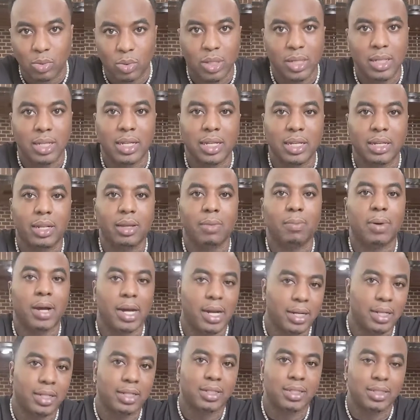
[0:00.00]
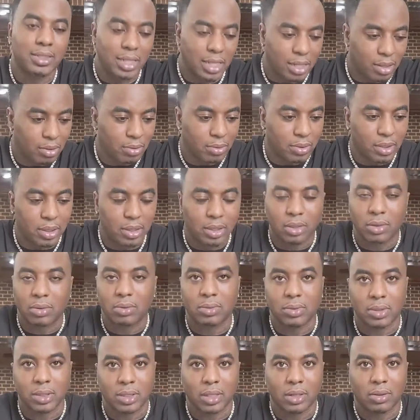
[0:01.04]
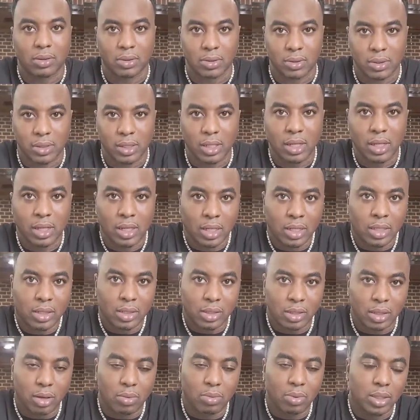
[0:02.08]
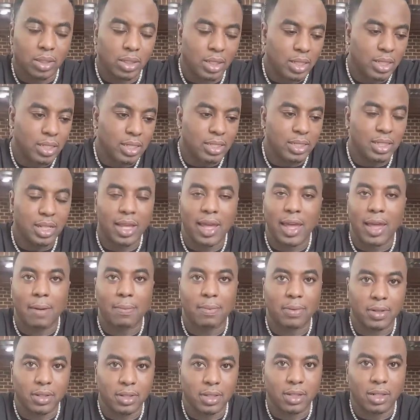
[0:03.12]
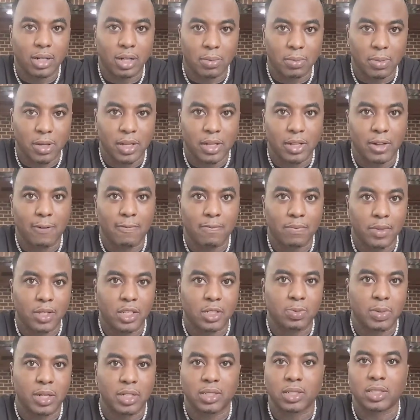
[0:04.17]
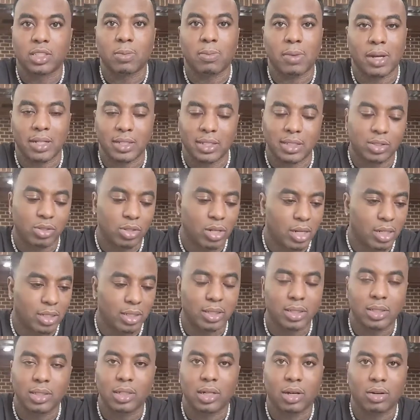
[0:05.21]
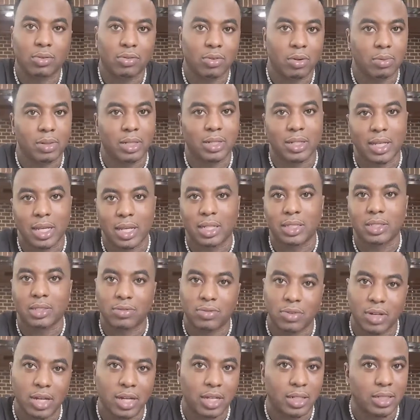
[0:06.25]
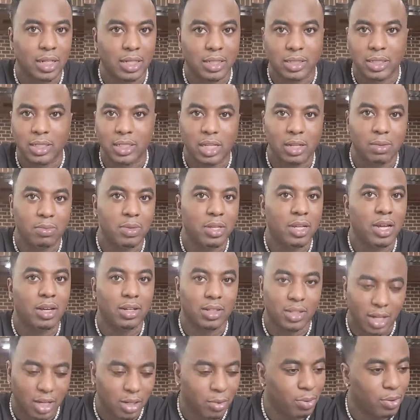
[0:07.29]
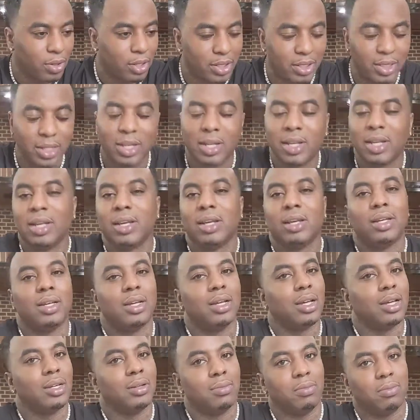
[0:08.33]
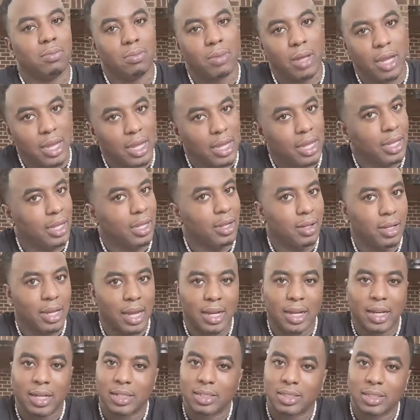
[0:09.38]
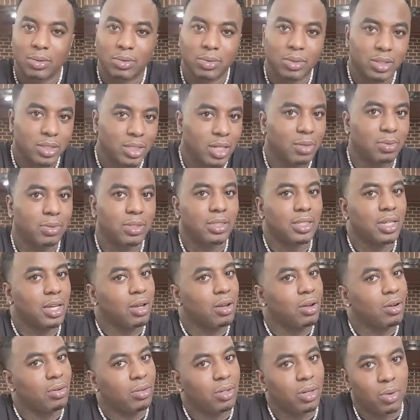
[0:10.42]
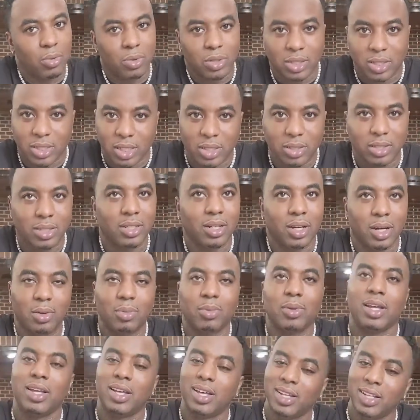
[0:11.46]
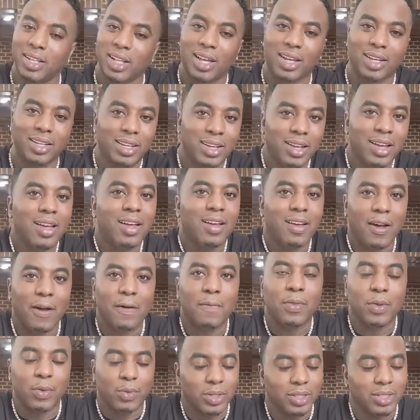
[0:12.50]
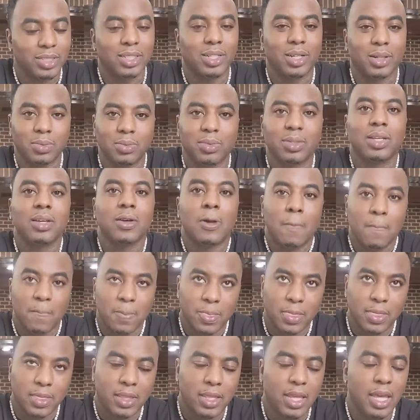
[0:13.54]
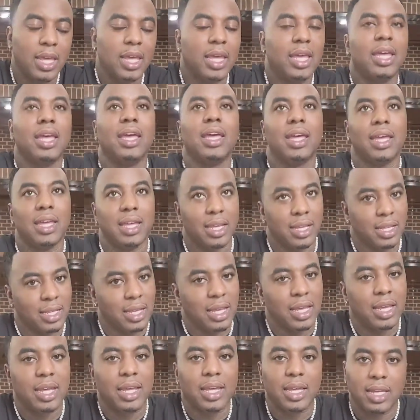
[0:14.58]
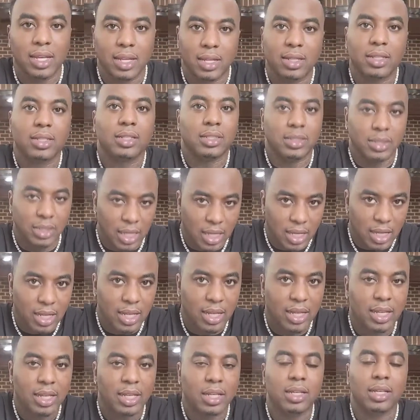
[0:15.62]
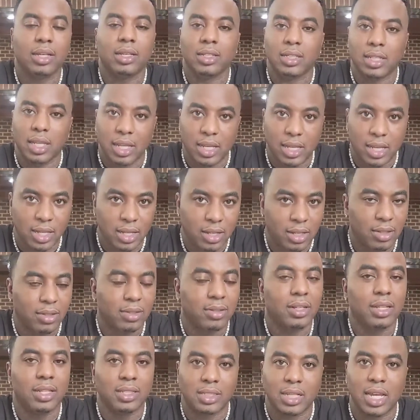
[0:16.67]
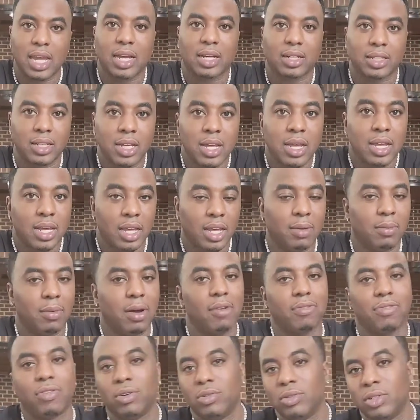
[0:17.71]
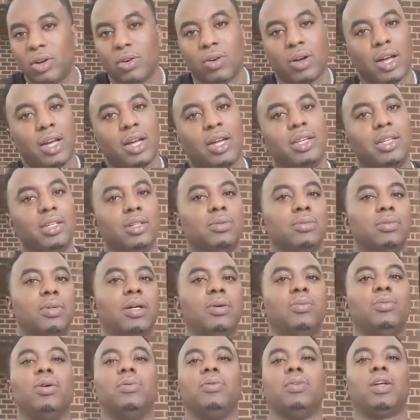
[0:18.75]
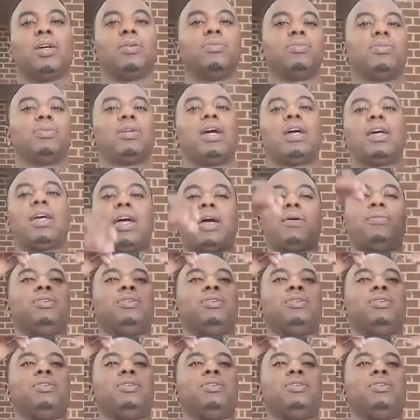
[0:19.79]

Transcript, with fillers: with anybody because I already know what's going. You know what can easily happen. You know what I mean? Especially right. somebody just trying to. You know if I'm like, and she fine. Like she give me all kind of play. Man, I gotta see what's up because I don't know what's up. You know, what I mean? like I don't know what's up. Yeah, yeah, yeah, uh, yeah. Exactly. Yeah. And my folks know I am about women. I'm, I, I